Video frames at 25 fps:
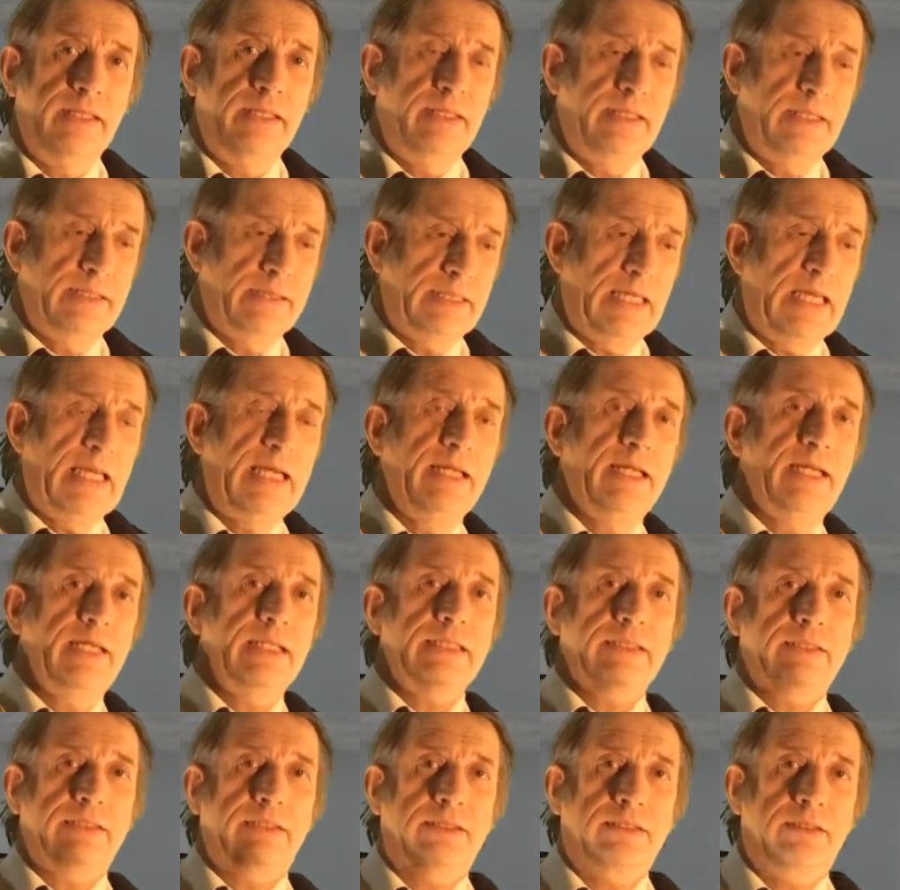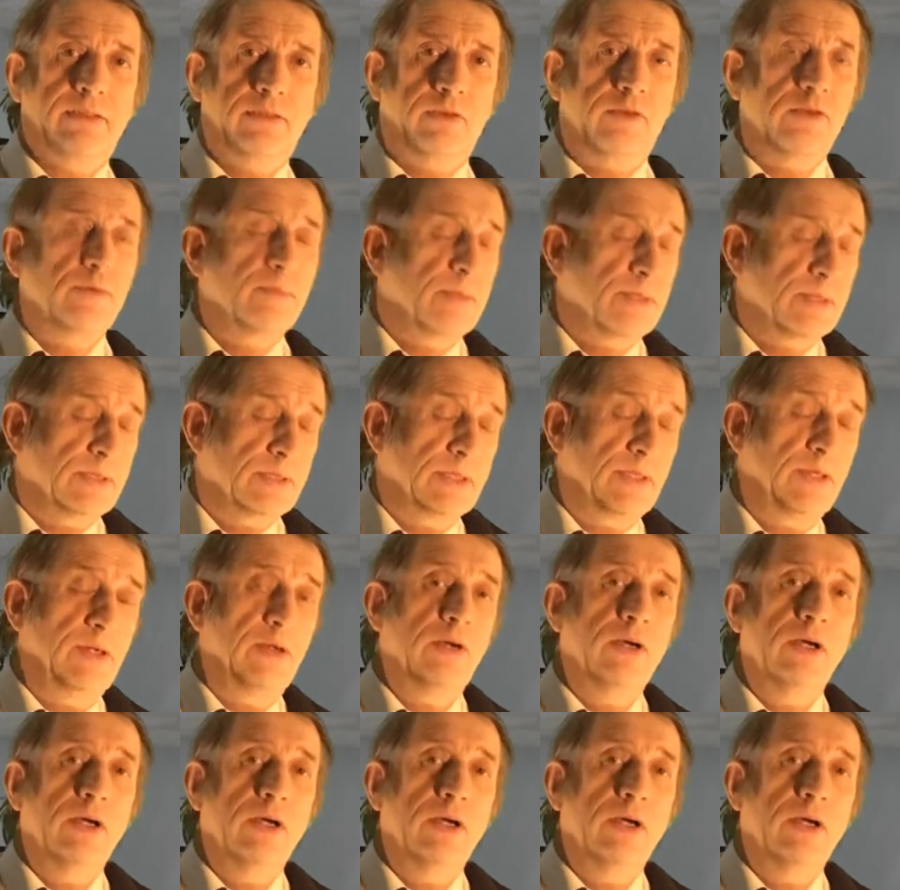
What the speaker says: This area is almost